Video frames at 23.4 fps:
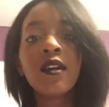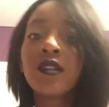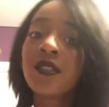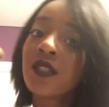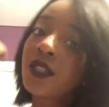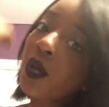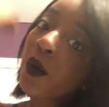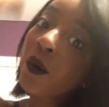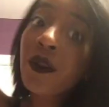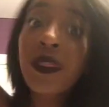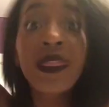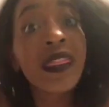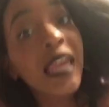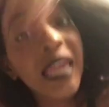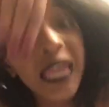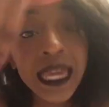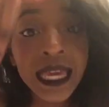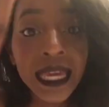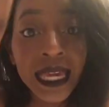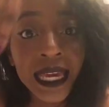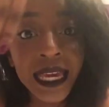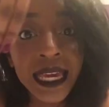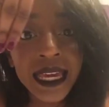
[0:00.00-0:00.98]
So
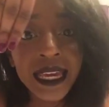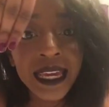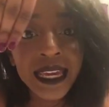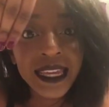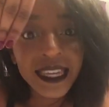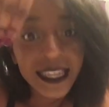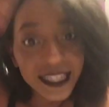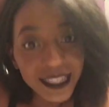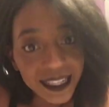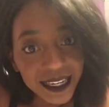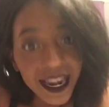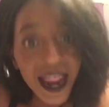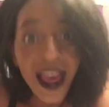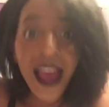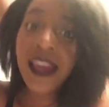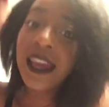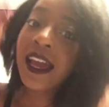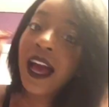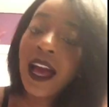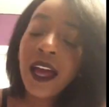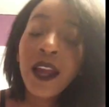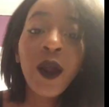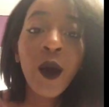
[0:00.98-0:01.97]
then I
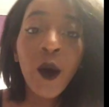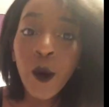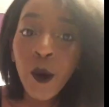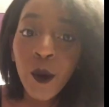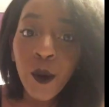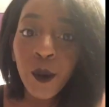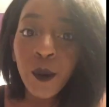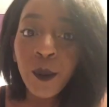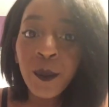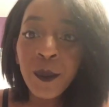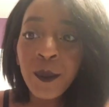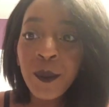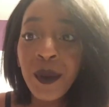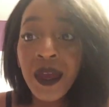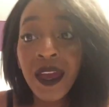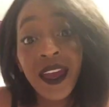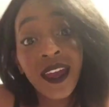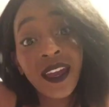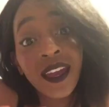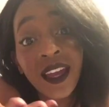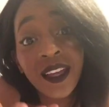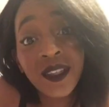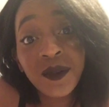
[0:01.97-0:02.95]
got home
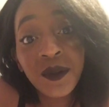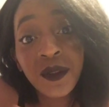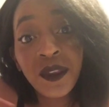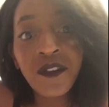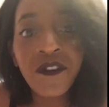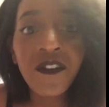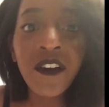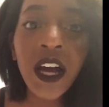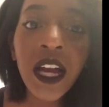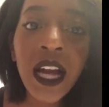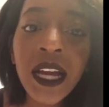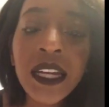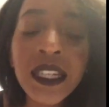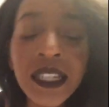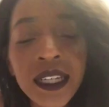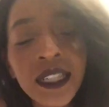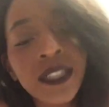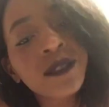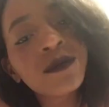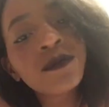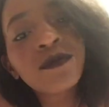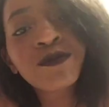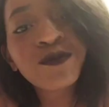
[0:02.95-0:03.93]
and guess what the fuck I
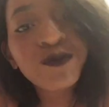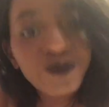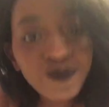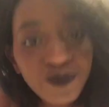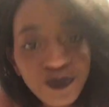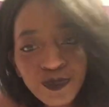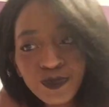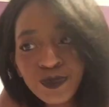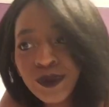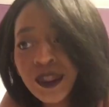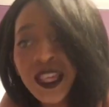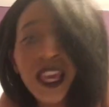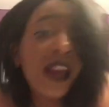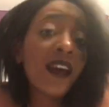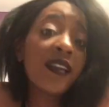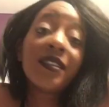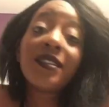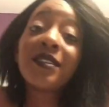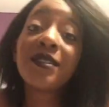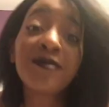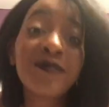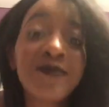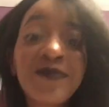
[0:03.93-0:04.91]
did?
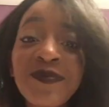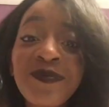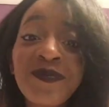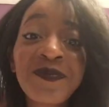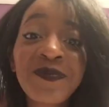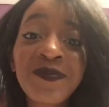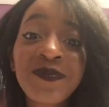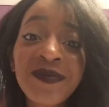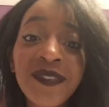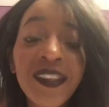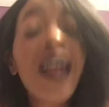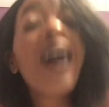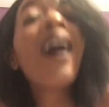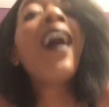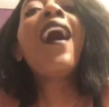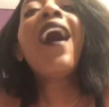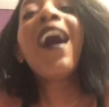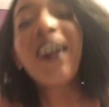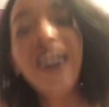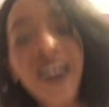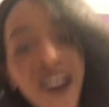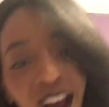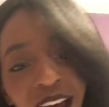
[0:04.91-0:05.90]
Guess.
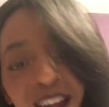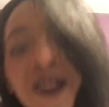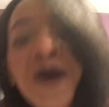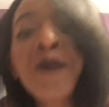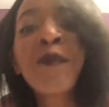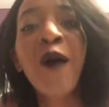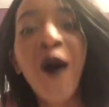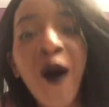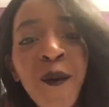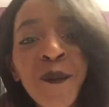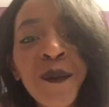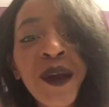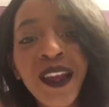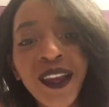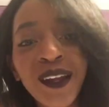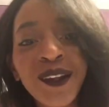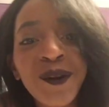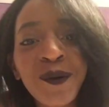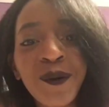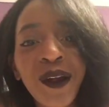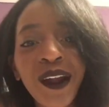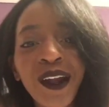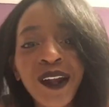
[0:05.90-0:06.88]
I cut up all my
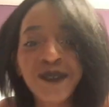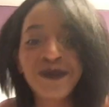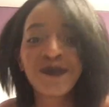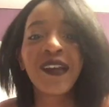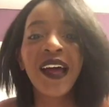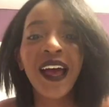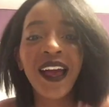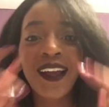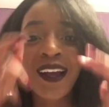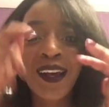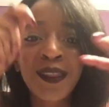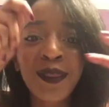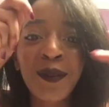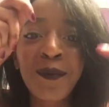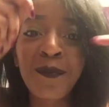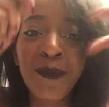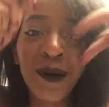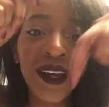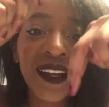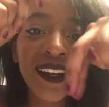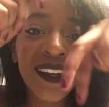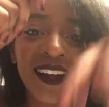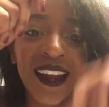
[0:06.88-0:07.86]
underwear. I cut the
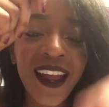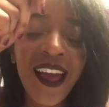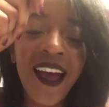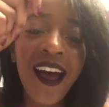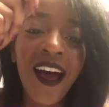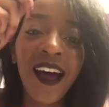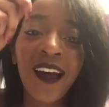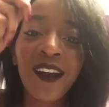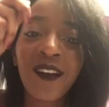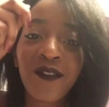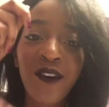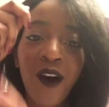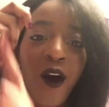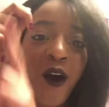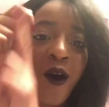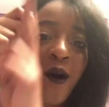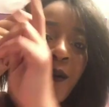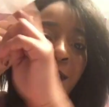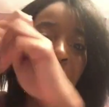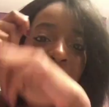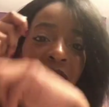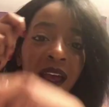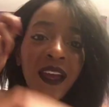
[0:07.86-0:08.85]
butt out of
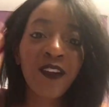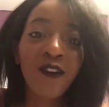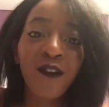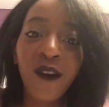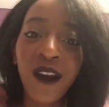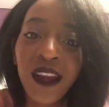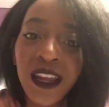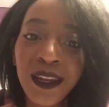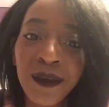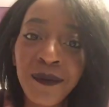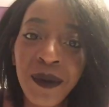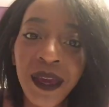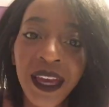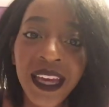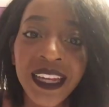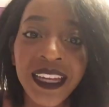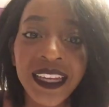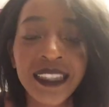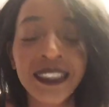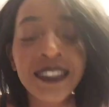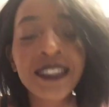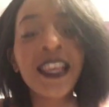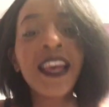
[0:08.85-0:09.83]
all my granny
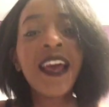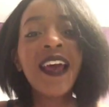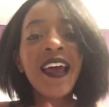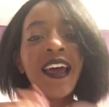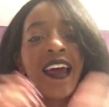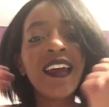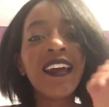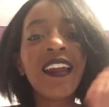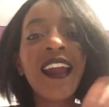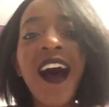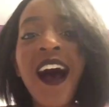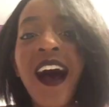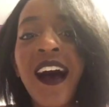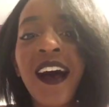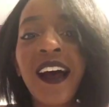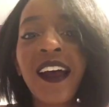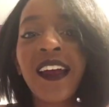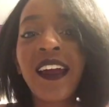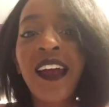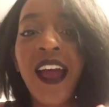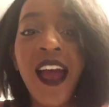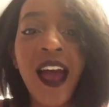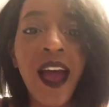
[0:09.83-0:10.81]
panties and
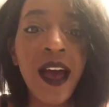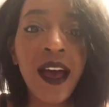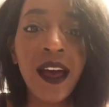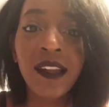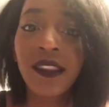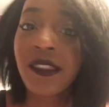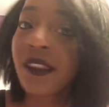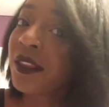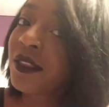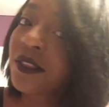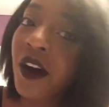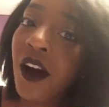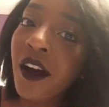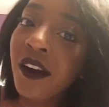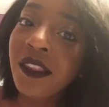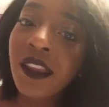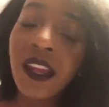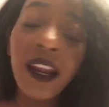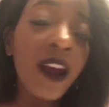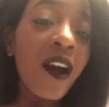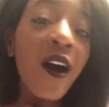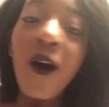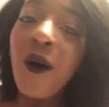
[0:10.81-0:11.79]
I had the thong
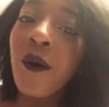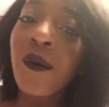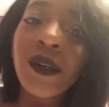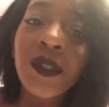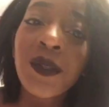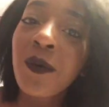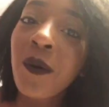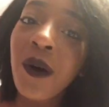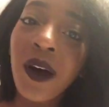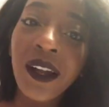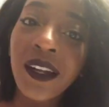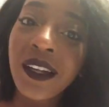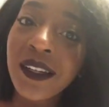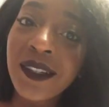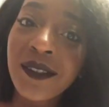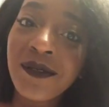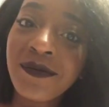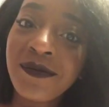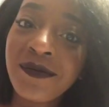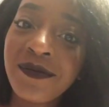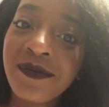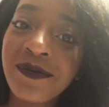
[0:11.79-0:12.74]
that I always wanted.